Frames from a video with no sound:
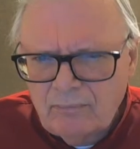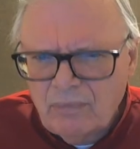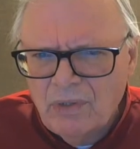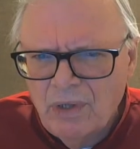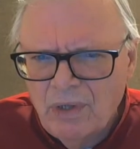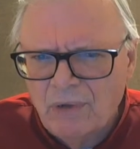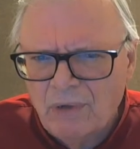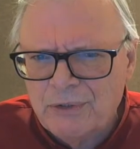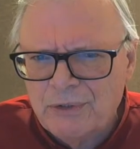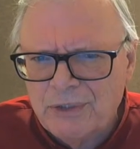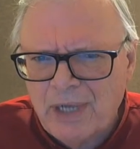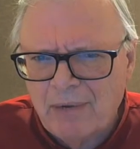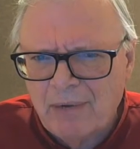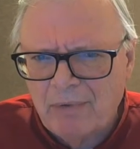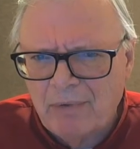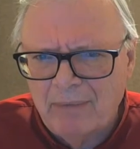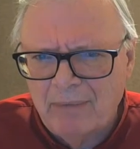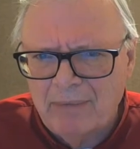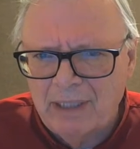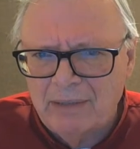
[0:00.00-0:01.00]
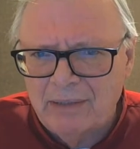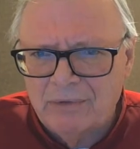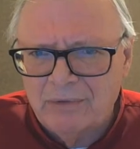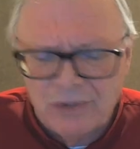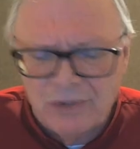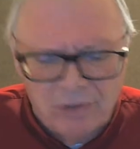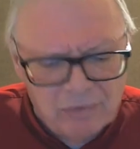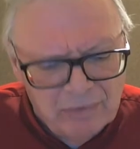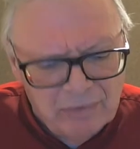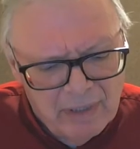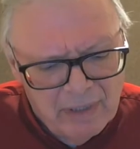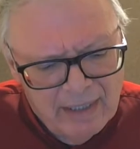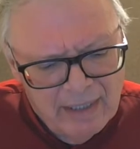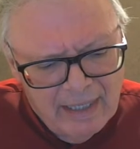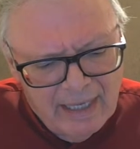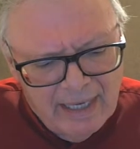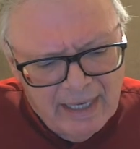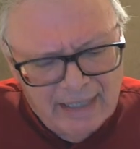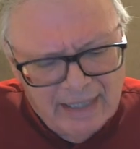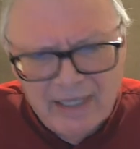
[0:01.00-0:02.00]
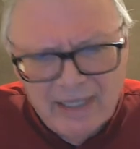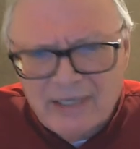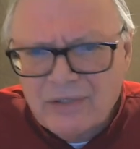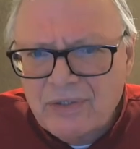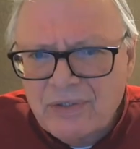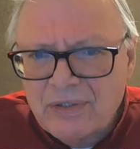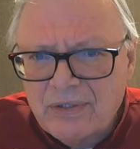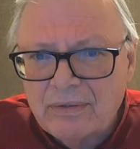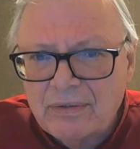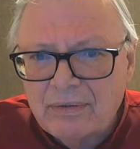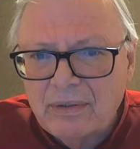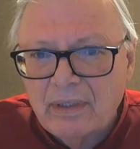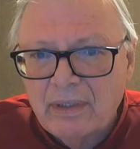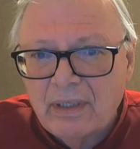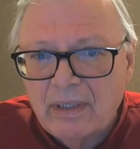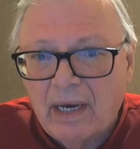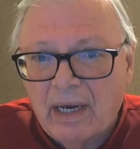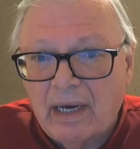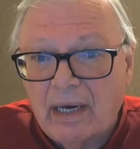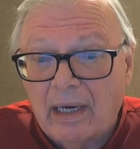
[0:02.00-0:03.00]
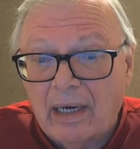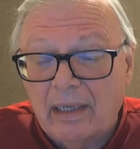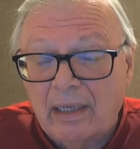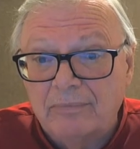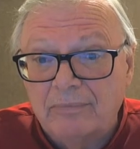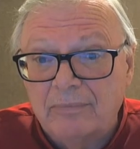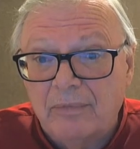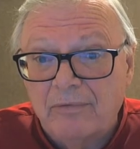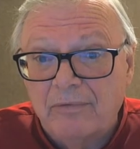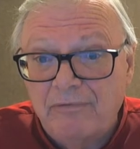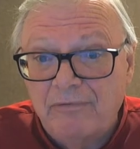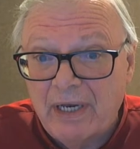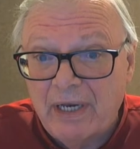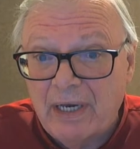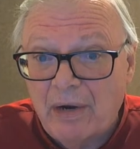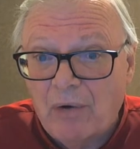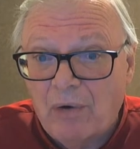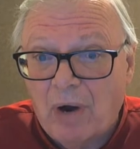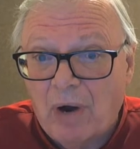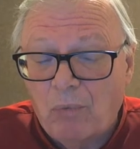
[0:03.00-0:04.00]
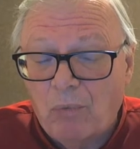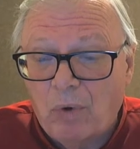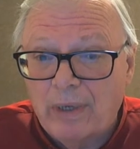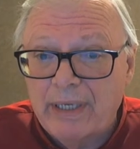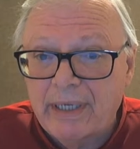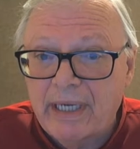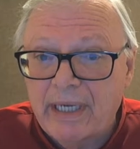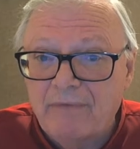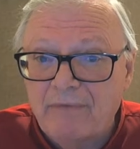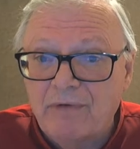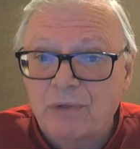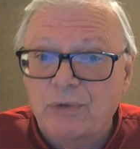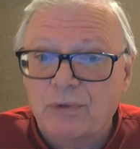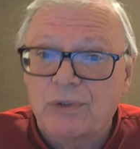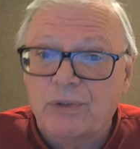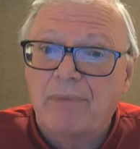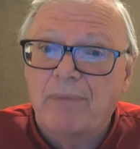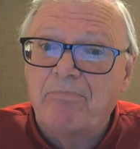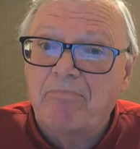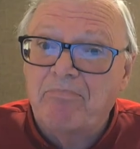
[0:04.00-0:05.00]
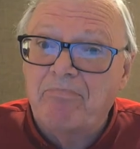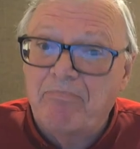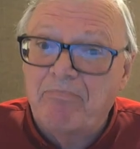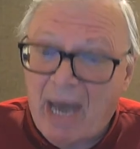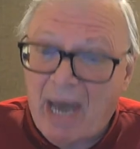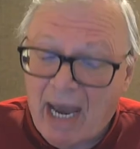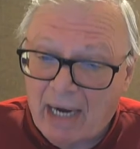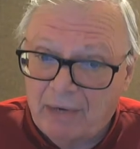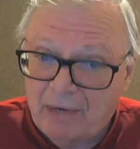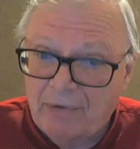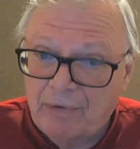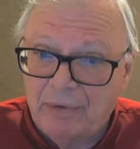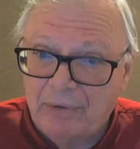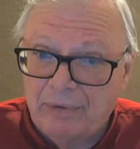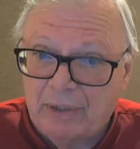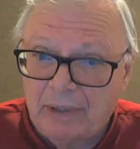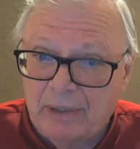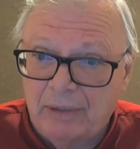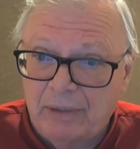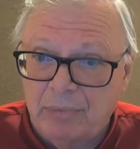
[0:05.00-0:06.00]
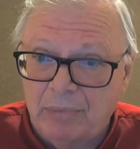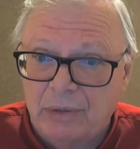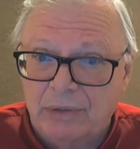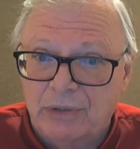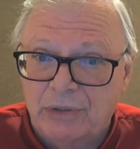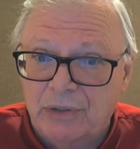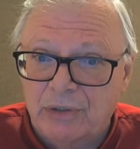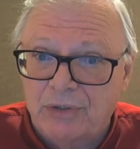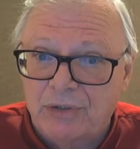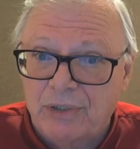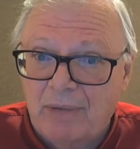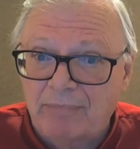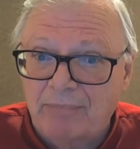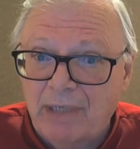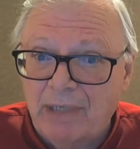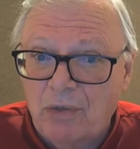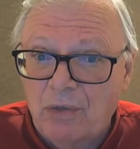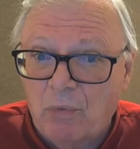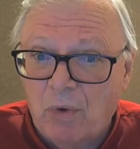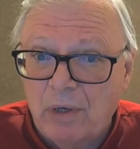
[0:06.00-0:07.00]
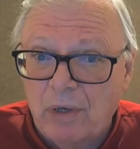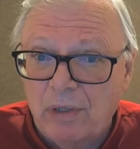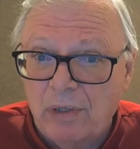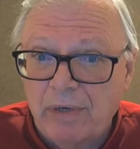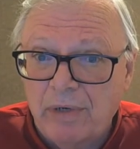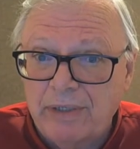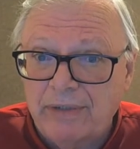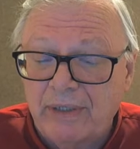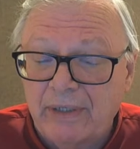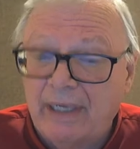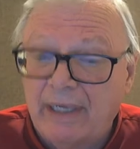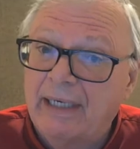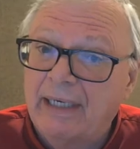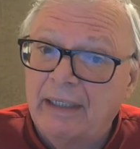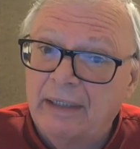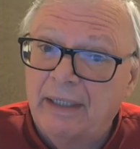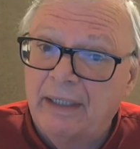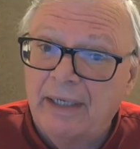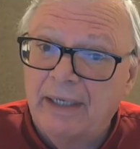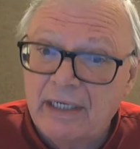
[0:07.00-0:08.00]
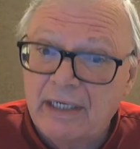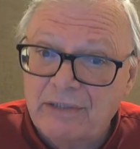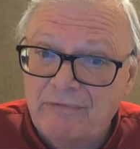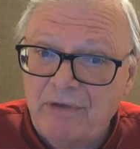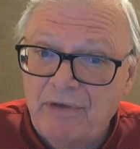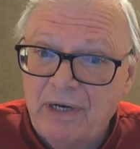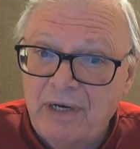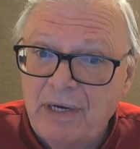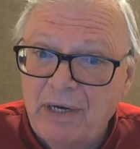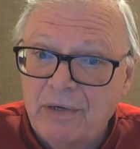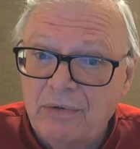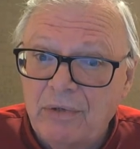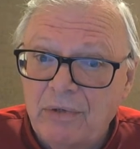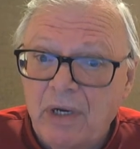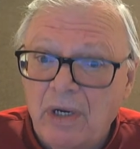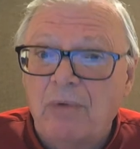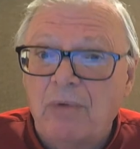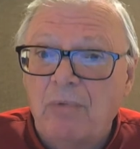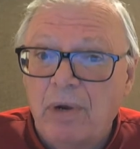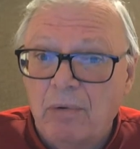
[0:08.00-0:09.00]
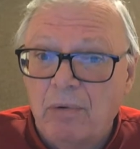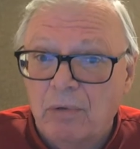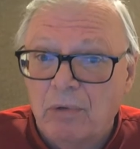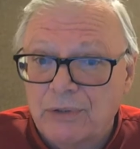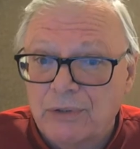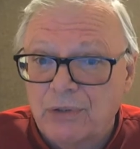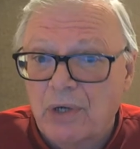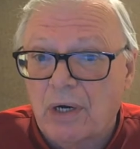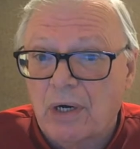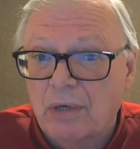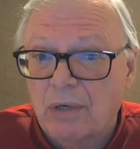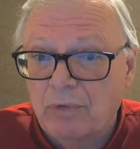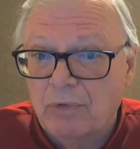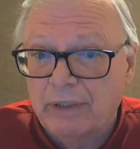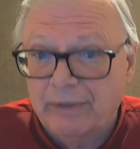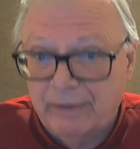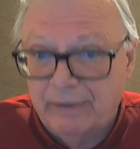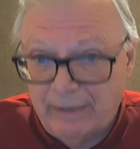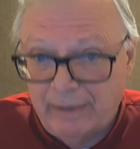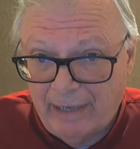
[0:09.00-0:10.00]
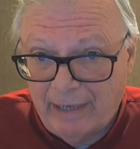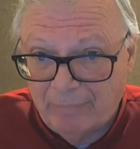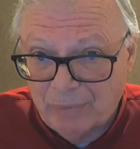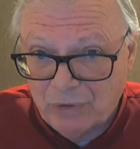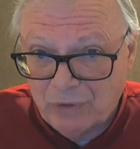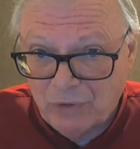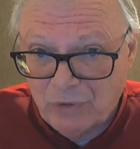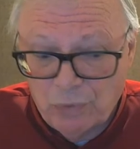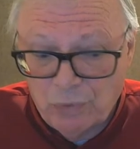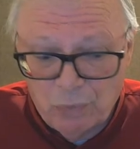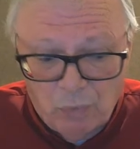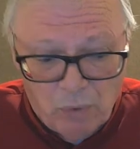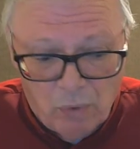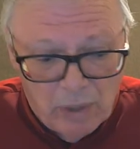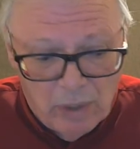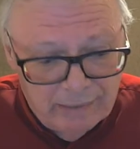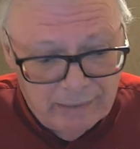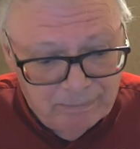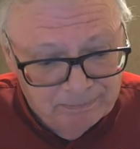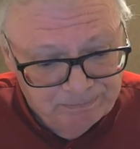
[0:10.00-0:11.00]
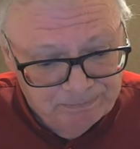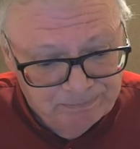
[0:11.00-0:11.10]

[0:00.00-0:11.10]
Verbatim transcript: you understand what I mean. So in this uh, video, I want to give you some background on the book, just something to work with. And in the next video, we will start with episode one.